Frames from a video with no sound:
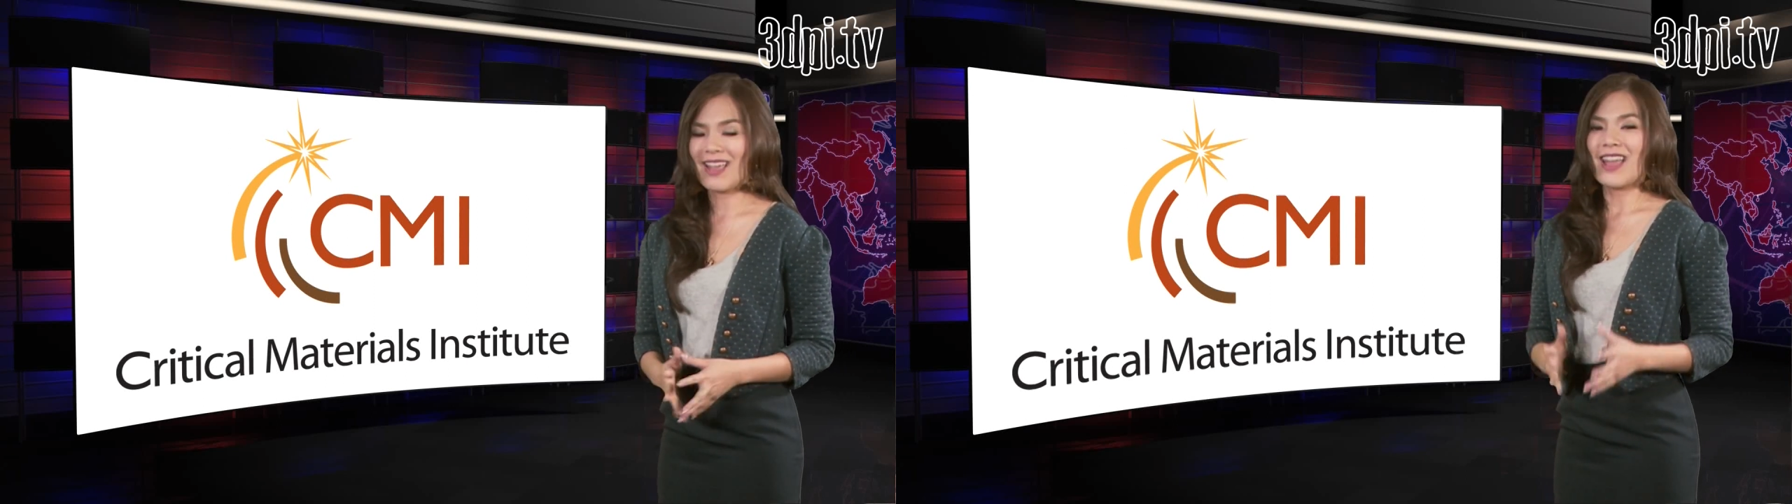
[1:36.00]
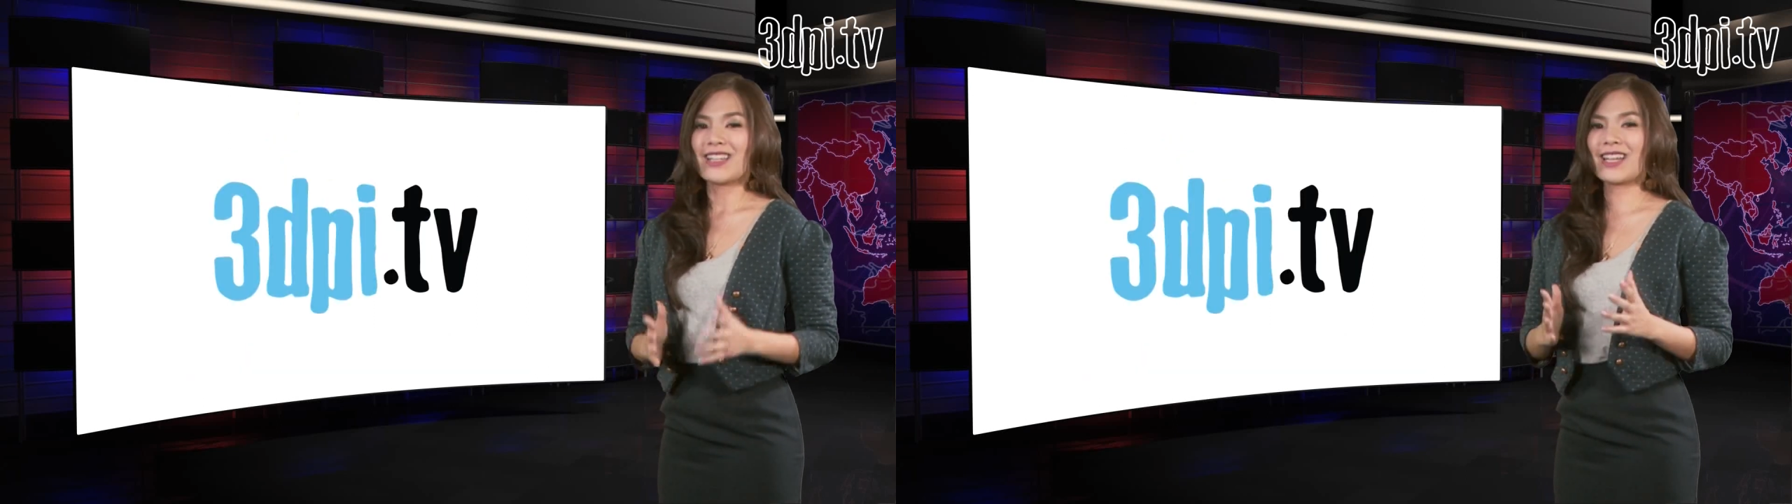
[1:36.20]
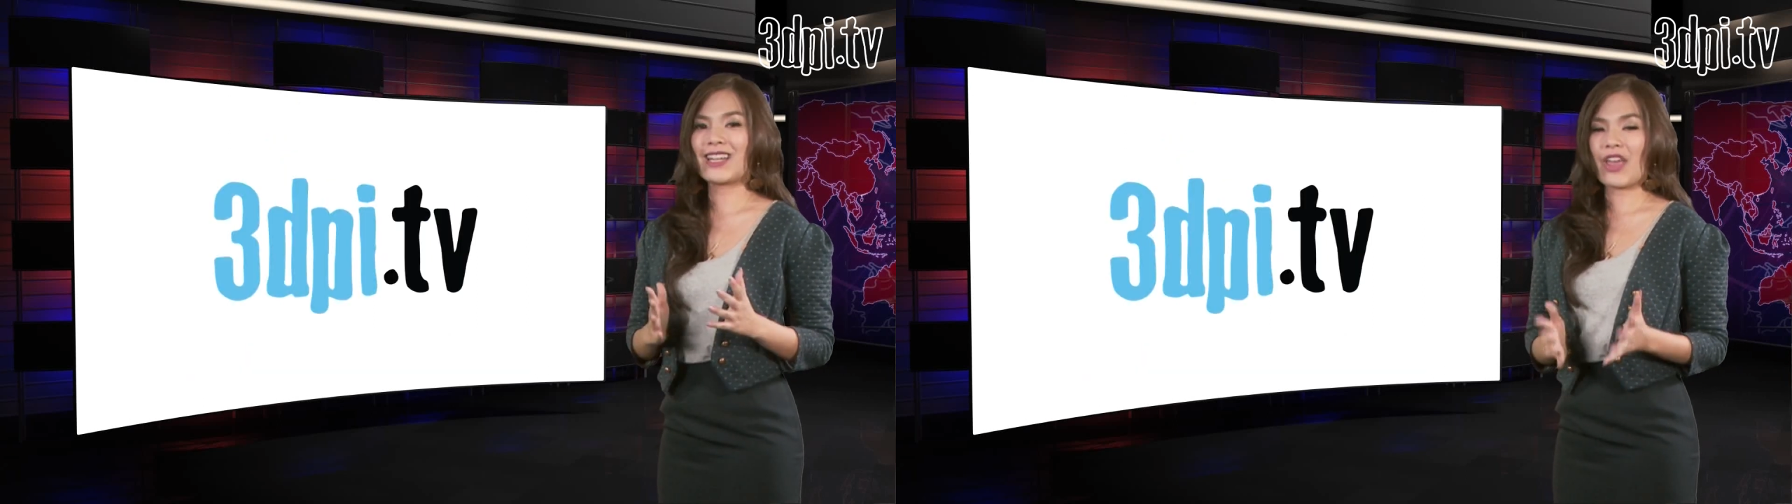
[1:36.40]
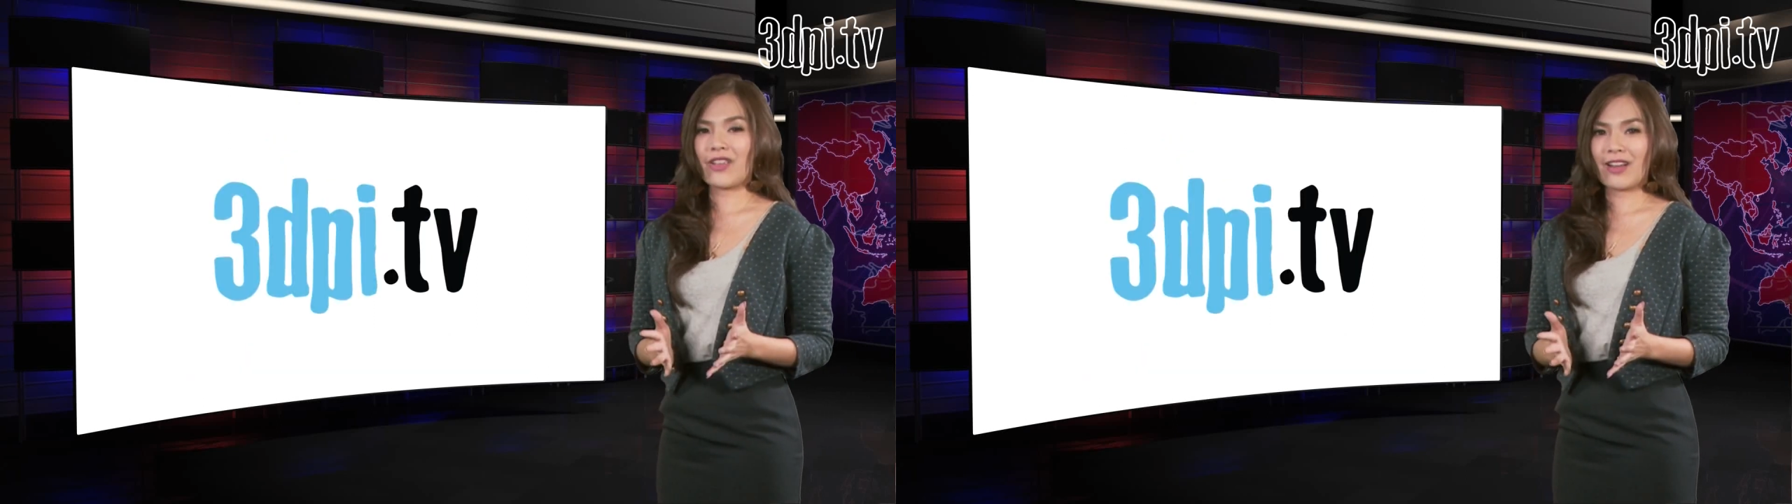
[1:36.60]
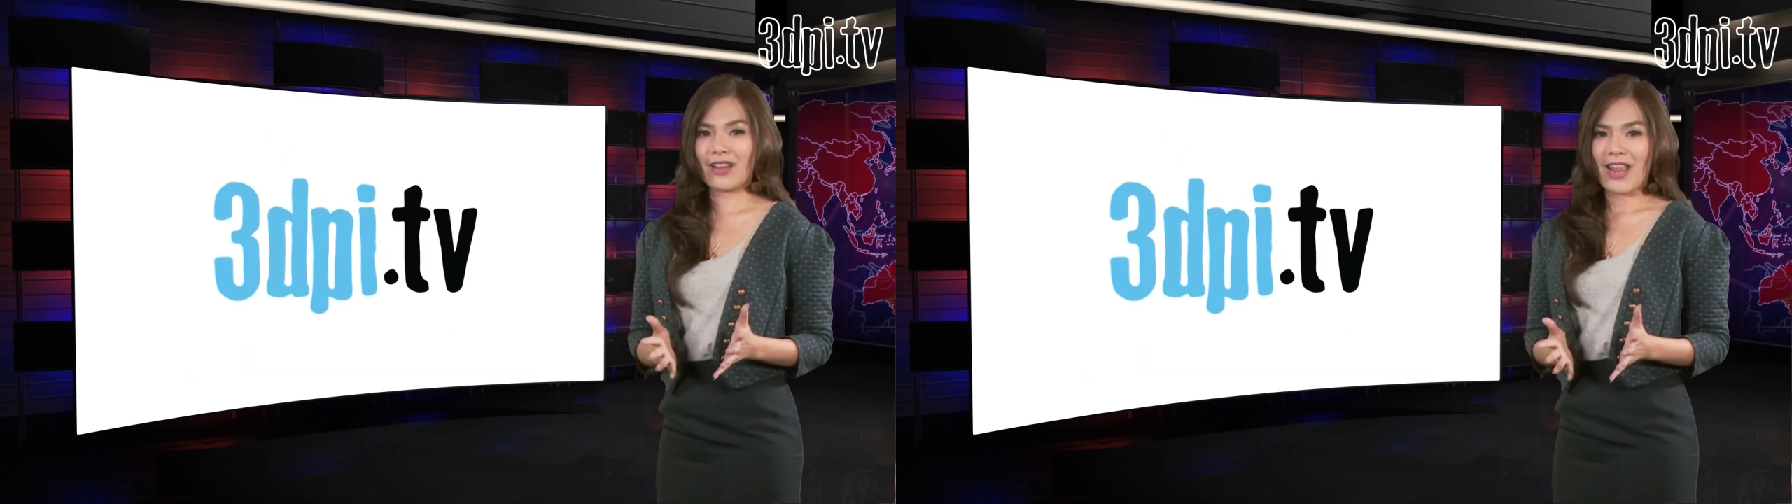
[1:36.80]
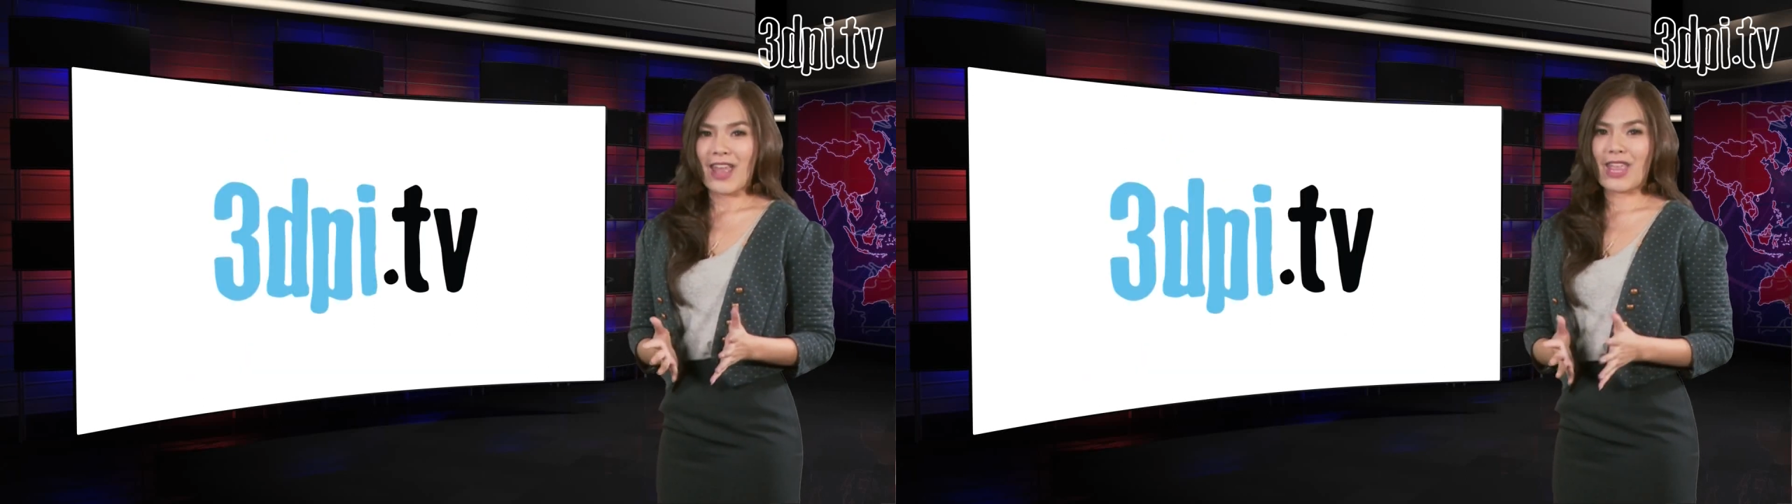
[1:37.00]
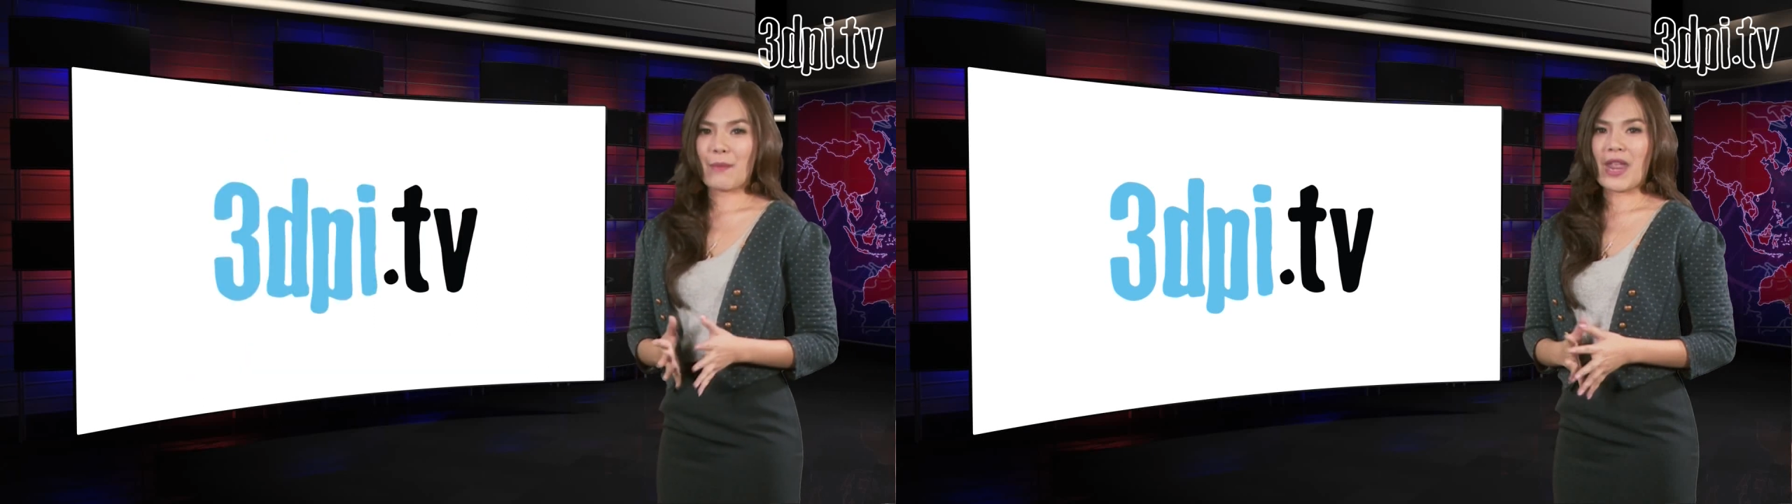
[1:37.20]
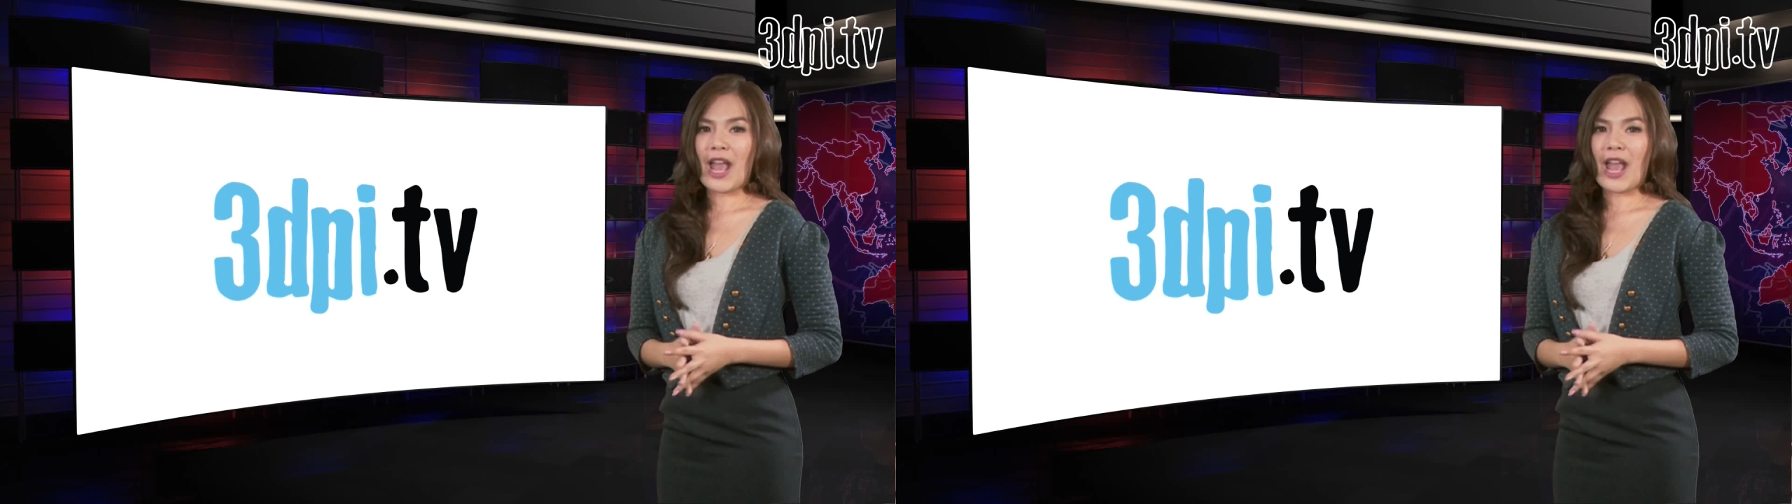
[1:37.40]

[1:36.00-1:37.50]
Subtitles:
Together, they may